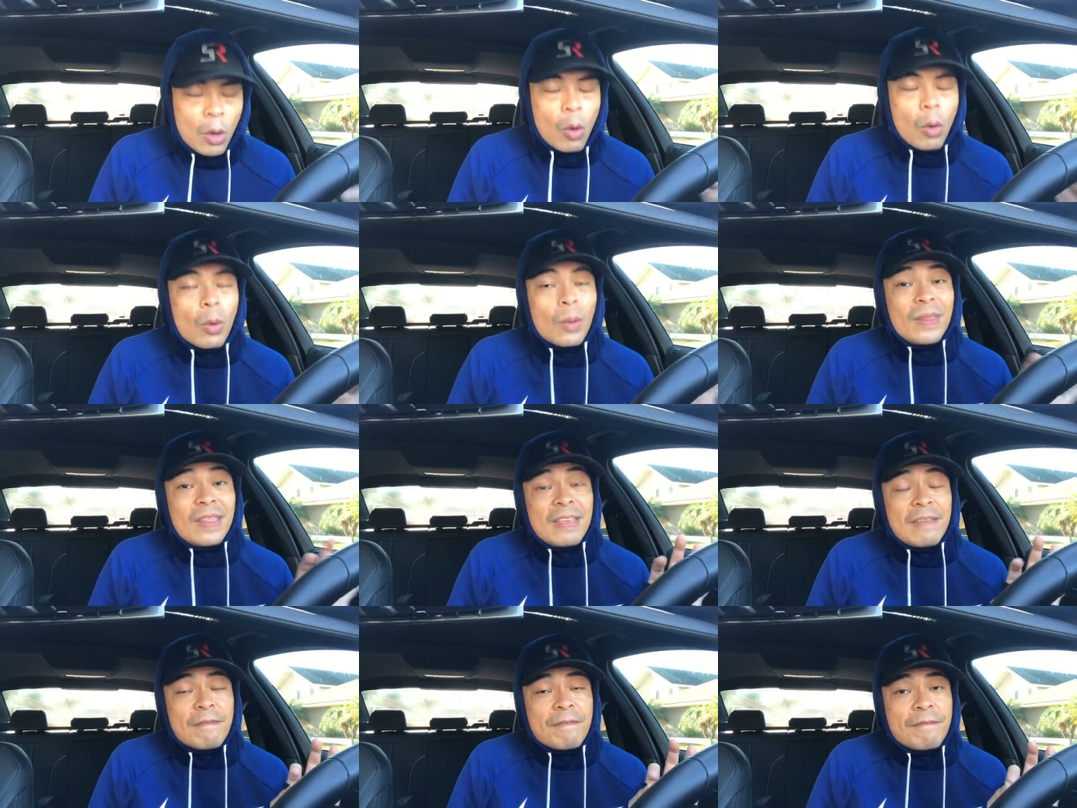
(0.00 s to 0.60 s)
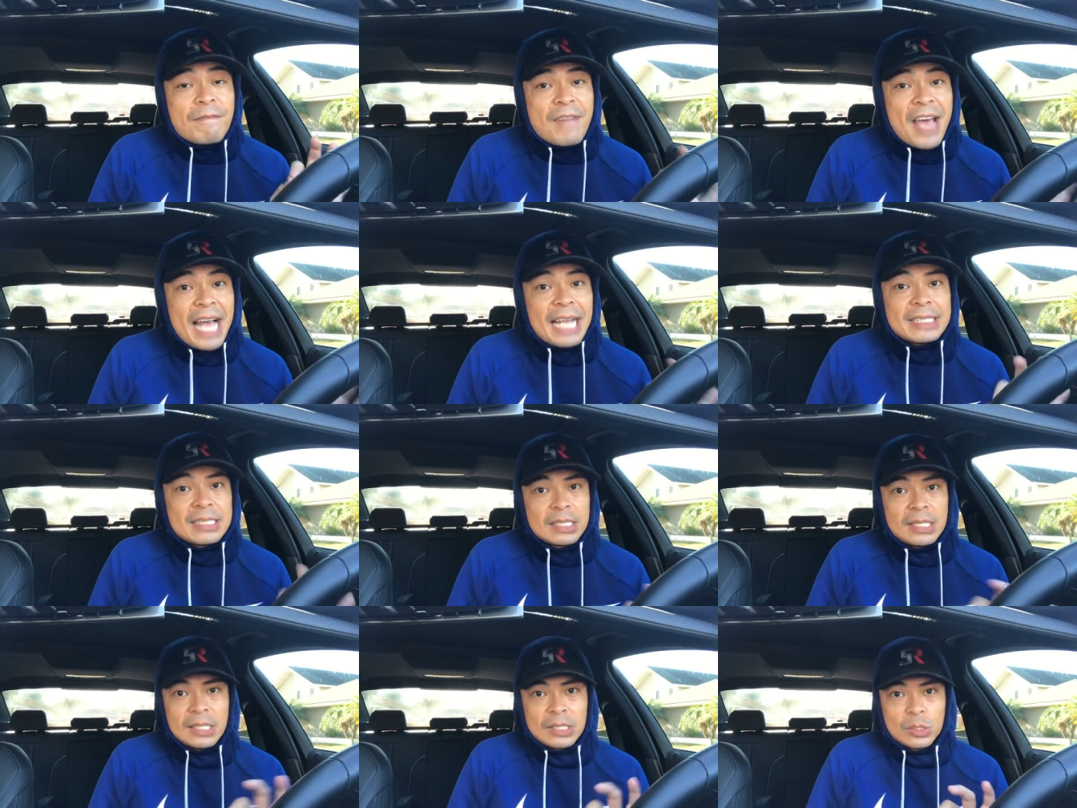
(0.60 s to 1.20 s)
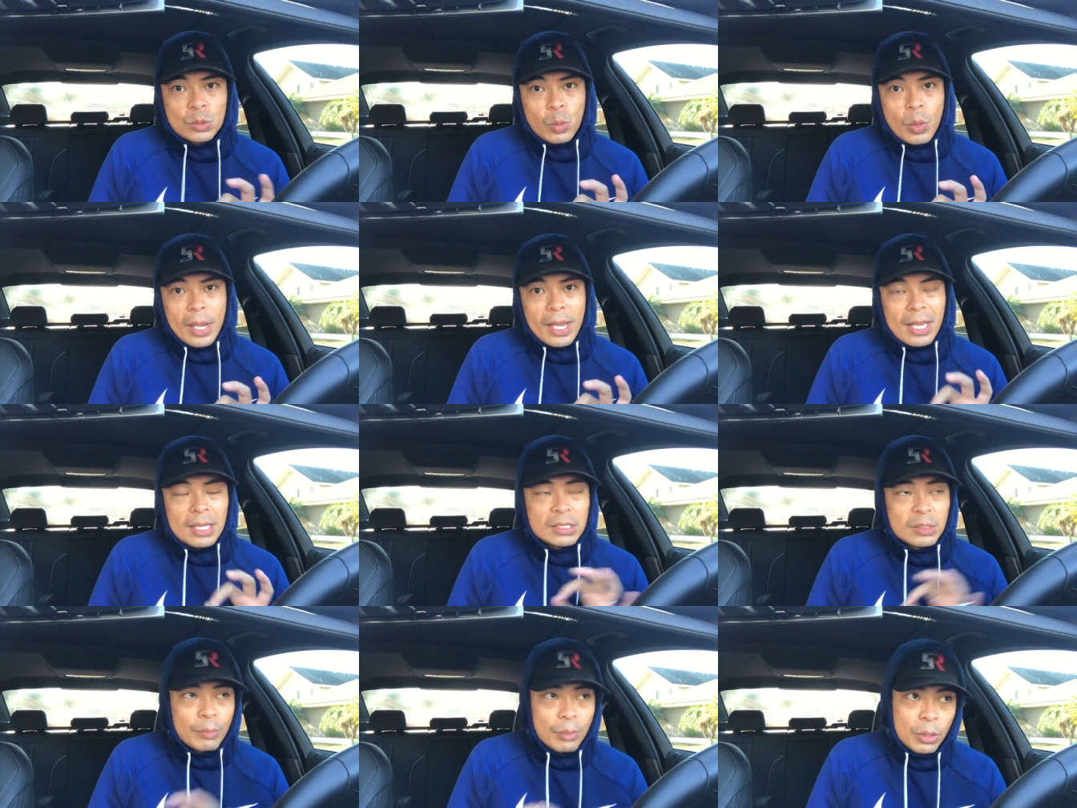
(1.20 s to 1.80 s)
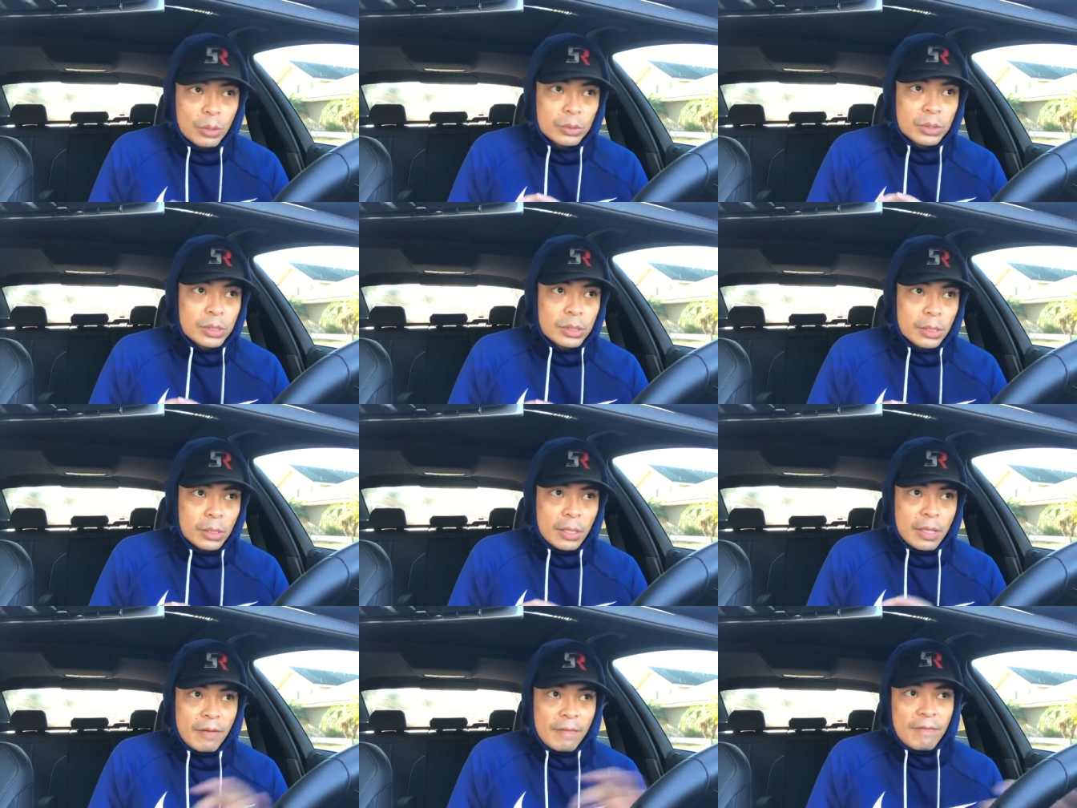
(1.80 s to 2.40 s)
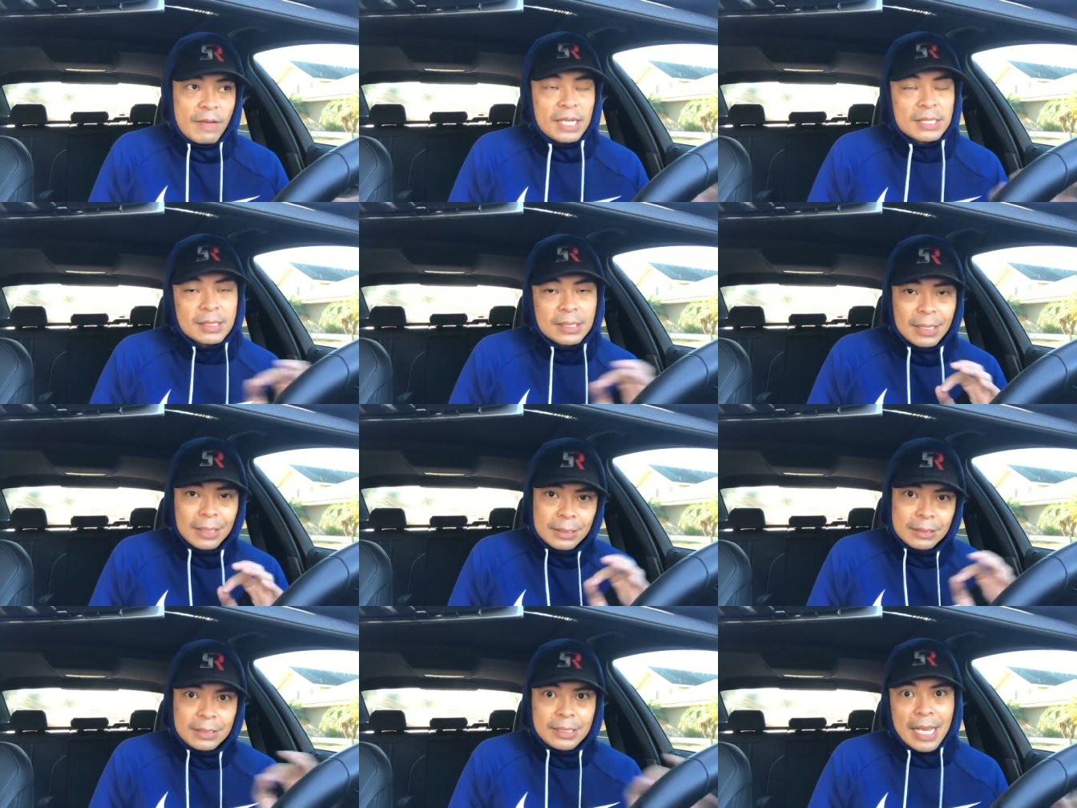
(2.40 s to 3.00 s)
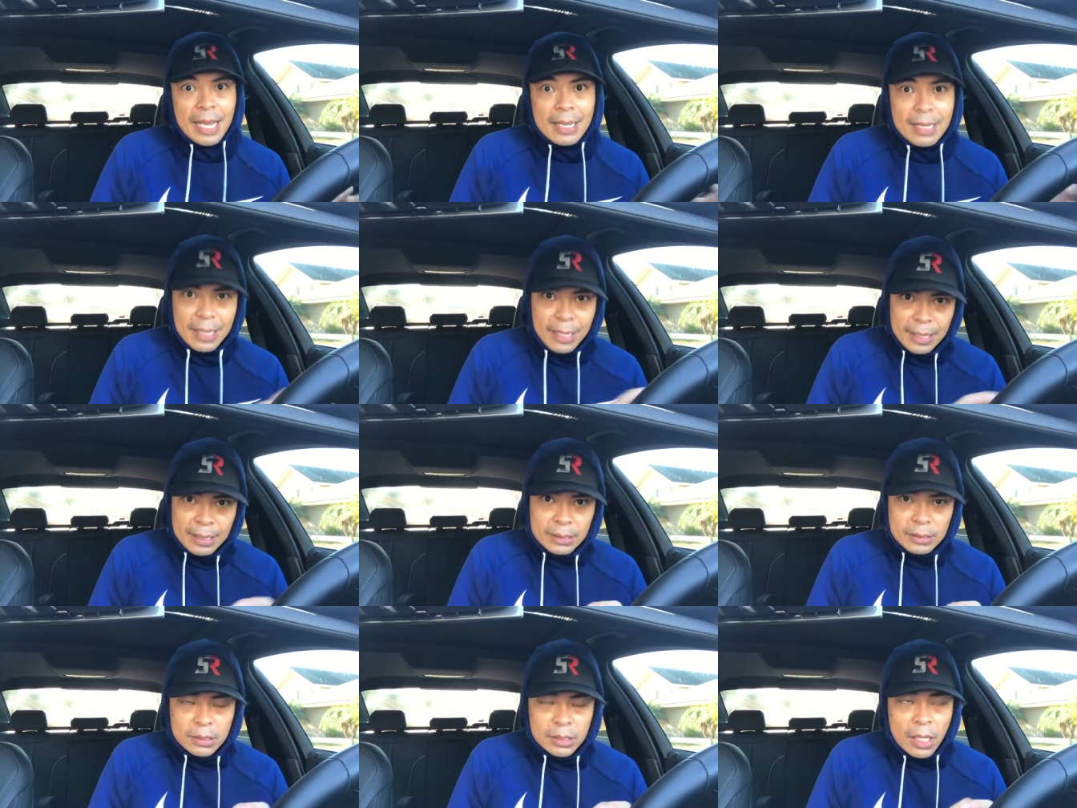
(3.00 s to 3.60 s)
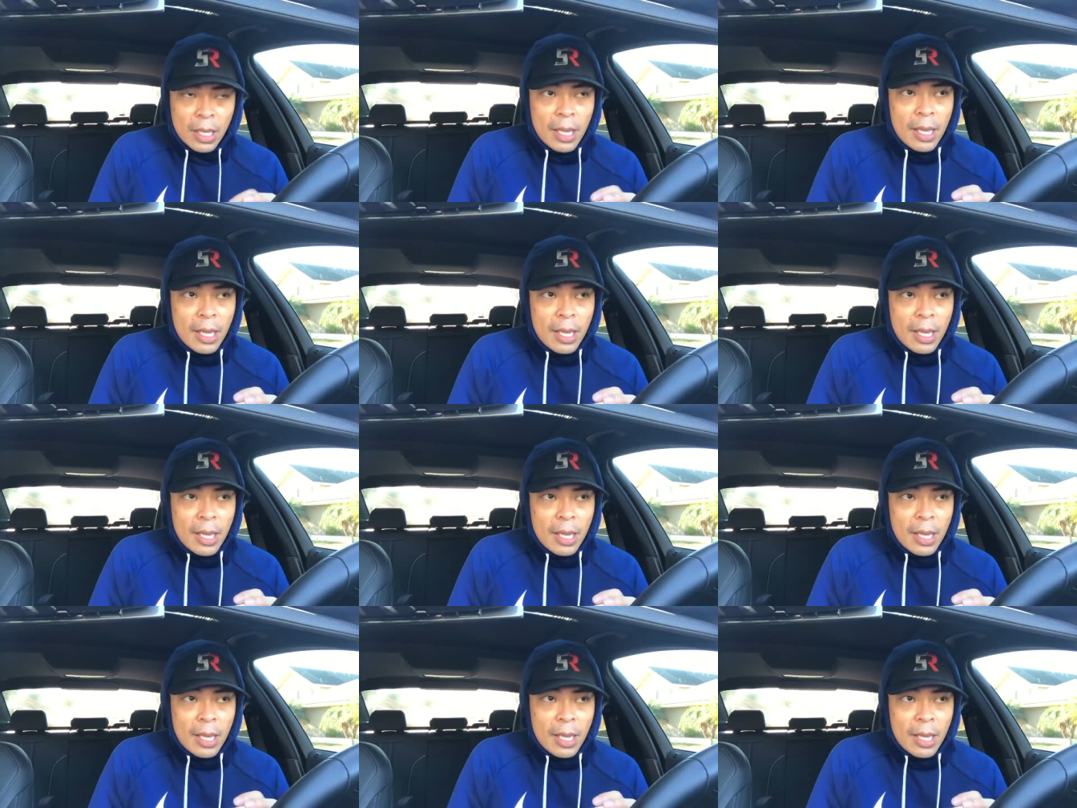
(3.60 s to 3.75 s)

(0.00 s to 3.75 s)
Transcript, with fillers: or the fastest way, as opposed to investing decades,